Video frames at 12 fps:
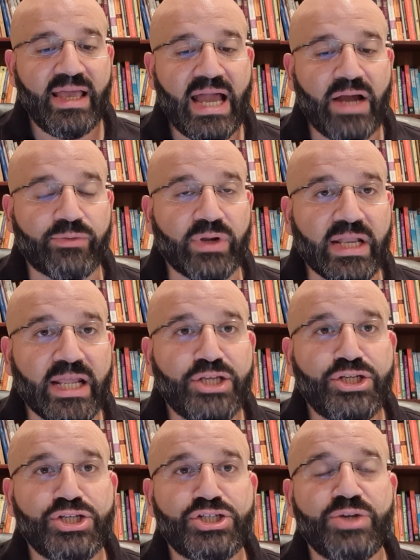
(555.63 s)
our
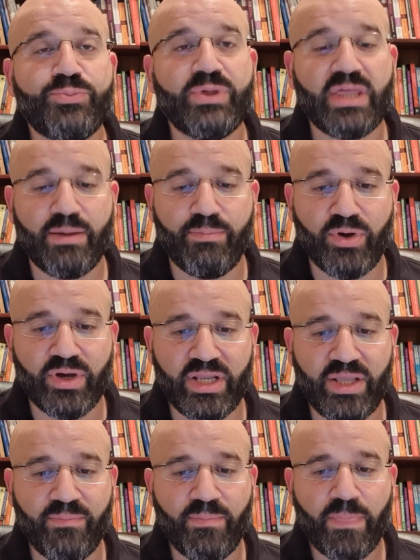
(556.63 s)
relationship with our
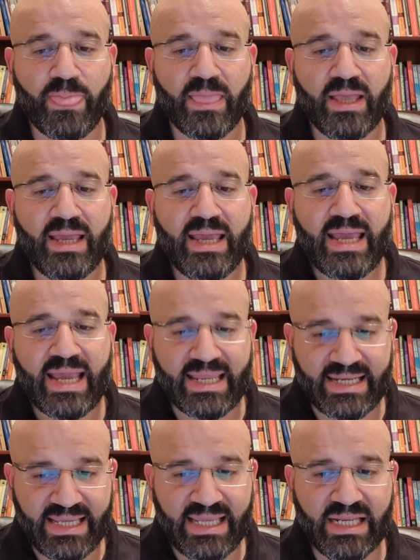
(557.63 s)
body,
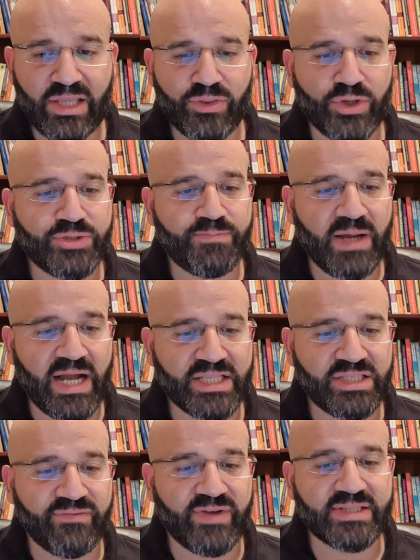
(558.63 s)
and healing those
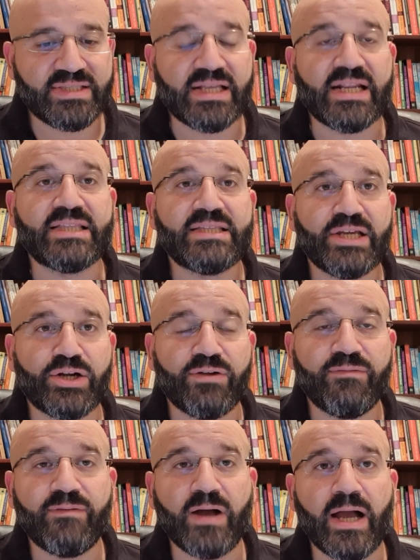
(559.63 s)
parts of us that are
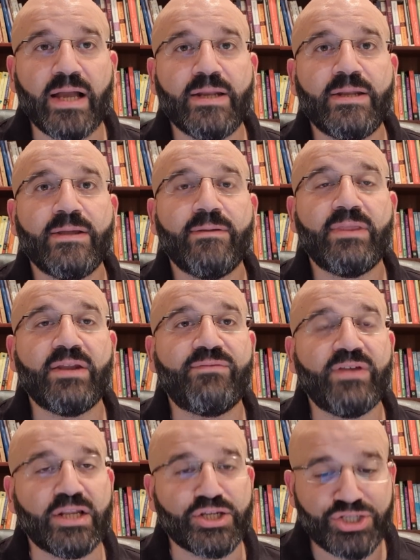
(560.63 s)
terrified, that
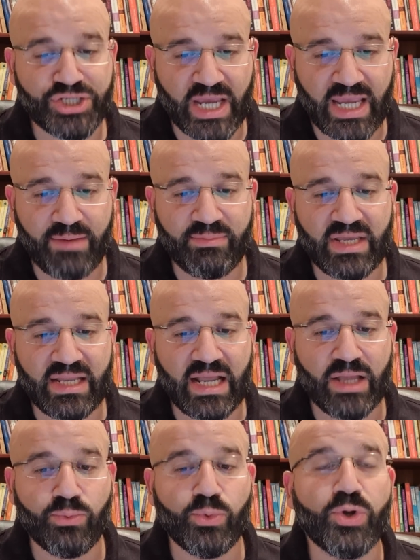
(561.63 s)
feel ashamed and
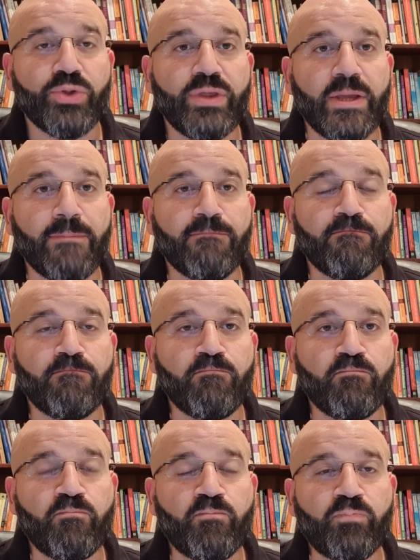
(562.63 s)
unworthy.
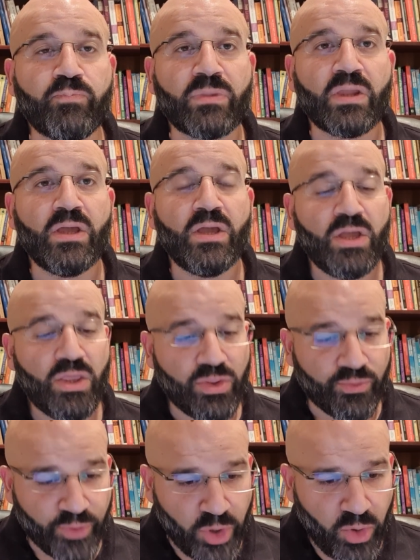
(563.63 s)
The
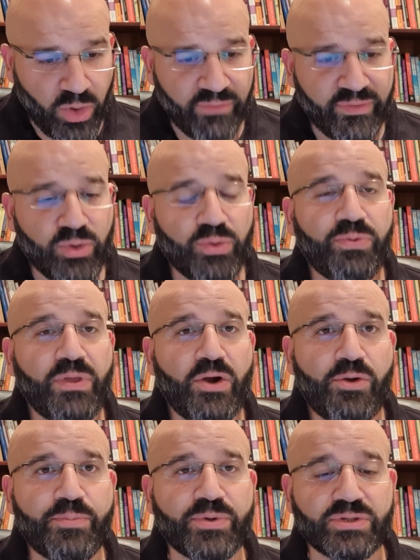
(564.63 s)
role of a good
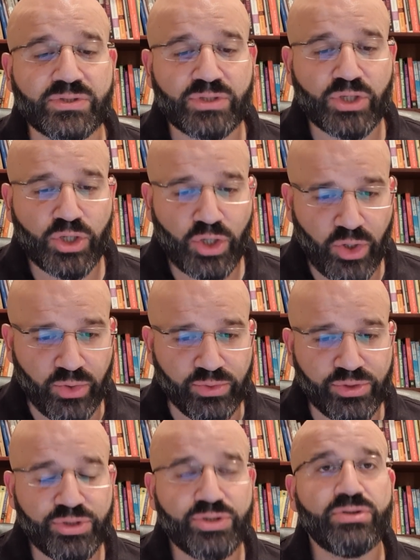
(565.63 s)
therapist,
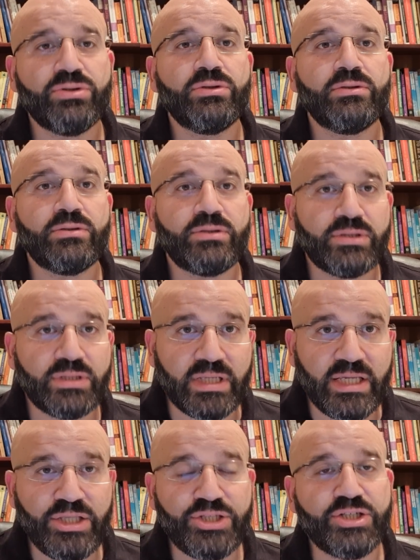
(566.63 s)
coach,
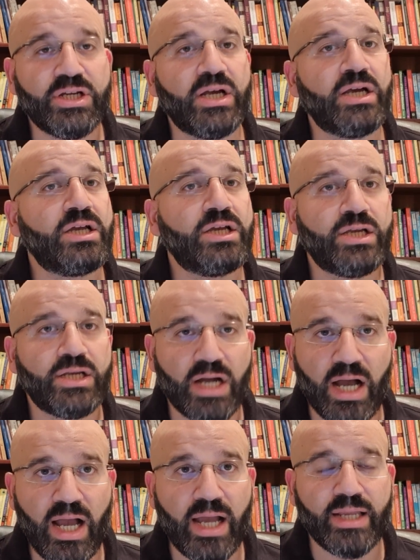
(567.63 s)
teacher,
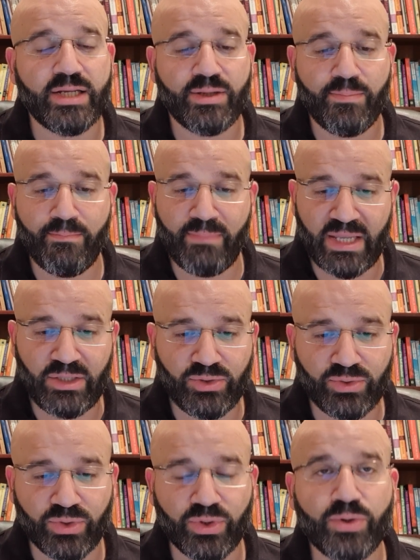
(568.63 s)
guide,
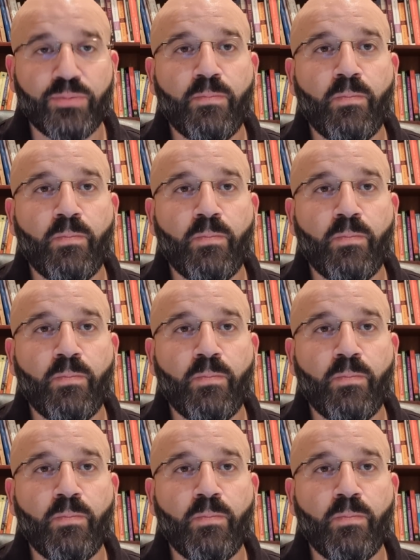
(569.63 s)
mentor,